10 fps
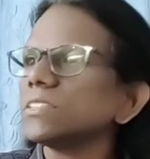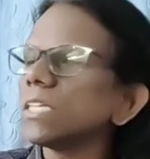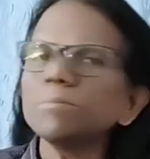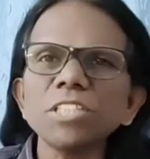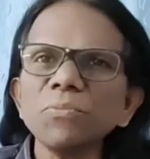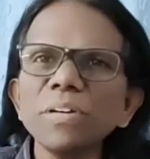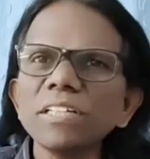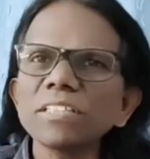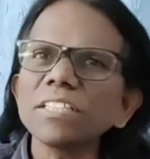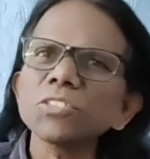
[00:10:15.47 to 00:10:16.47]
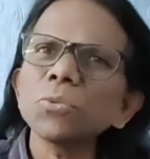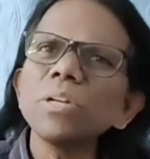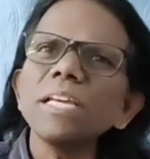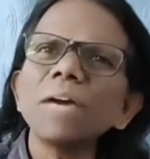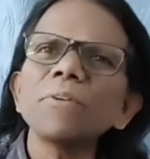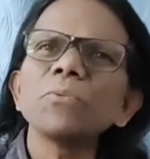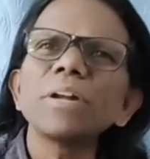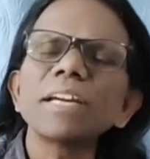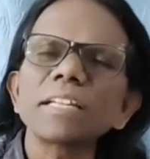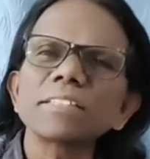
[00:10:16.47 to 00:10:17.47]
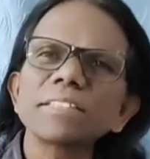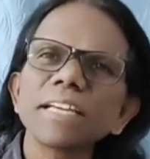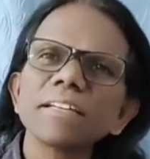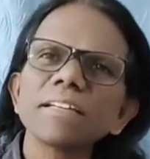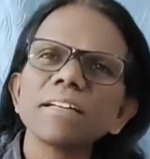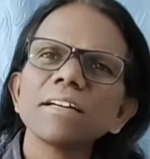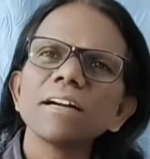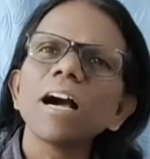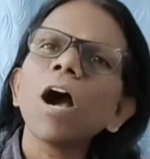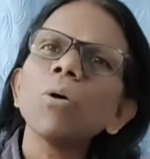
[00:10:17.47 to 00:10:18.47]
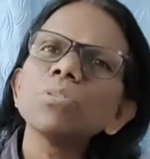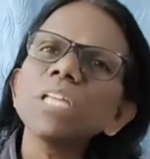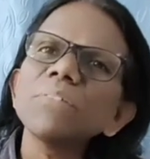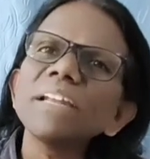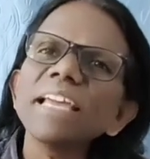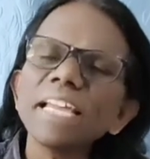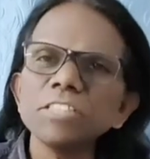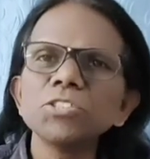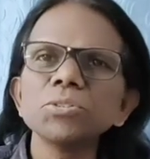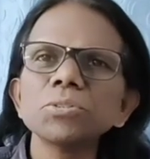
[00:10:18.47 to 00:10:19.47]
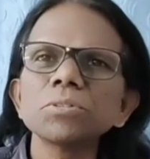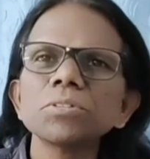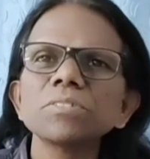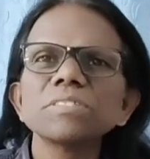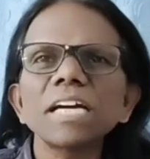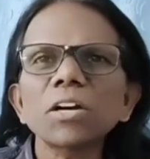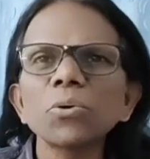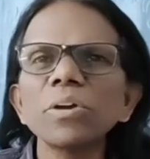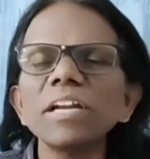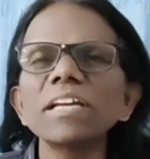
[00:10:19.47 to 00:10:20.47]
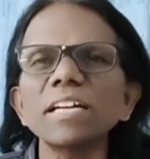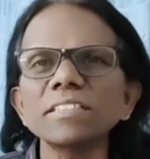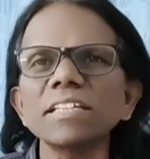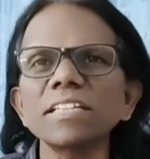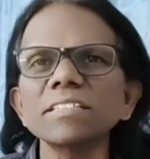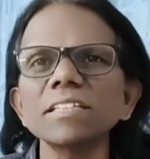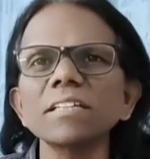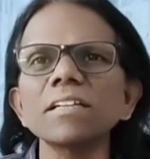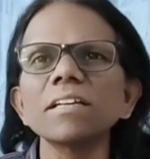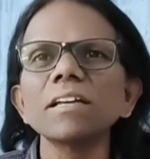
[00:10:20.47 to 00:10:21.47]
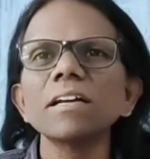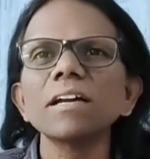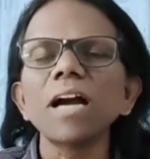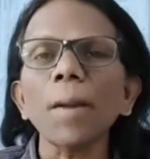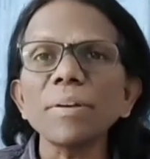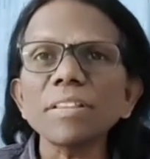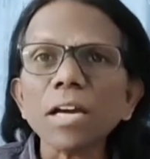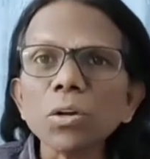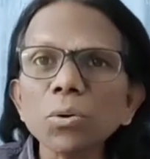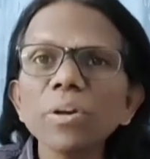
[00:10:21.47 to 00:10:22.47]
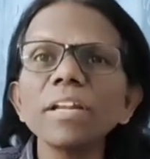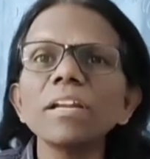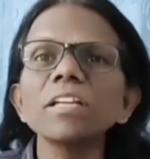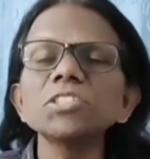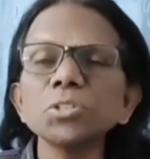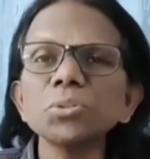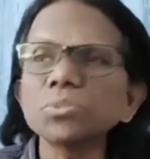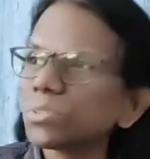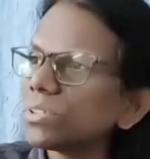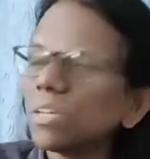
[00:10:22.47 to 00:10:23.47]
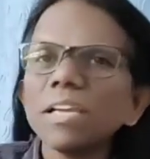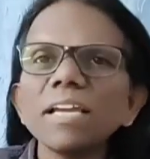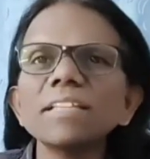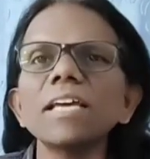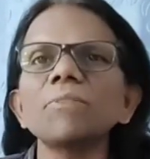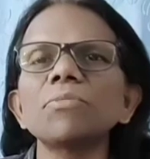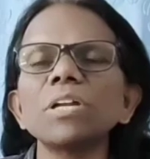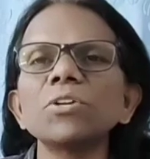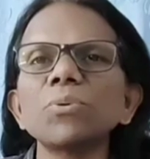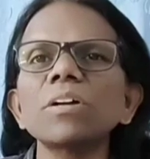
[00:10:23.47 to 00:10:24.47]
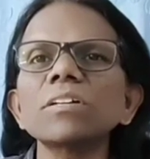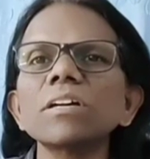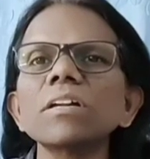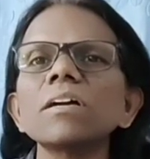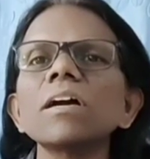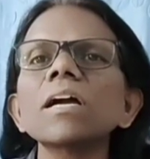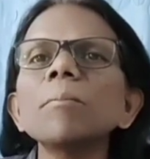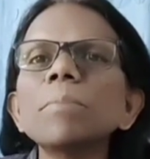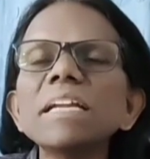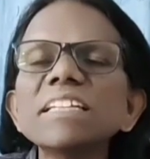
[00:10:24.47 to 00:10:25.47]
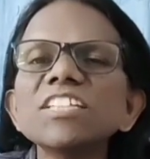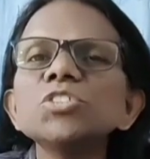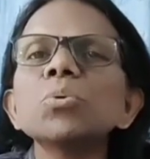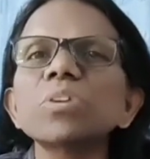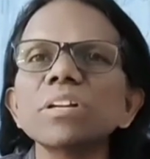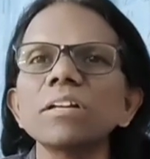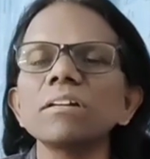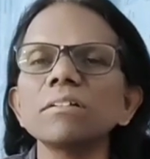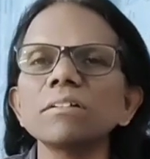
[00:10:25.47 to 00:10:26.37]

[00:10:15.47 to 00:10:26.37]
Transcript: Some seafood industries only having one collection tank. How they will ensure the chlorine concentration, the chlorine residues in the effluent water completely neutral.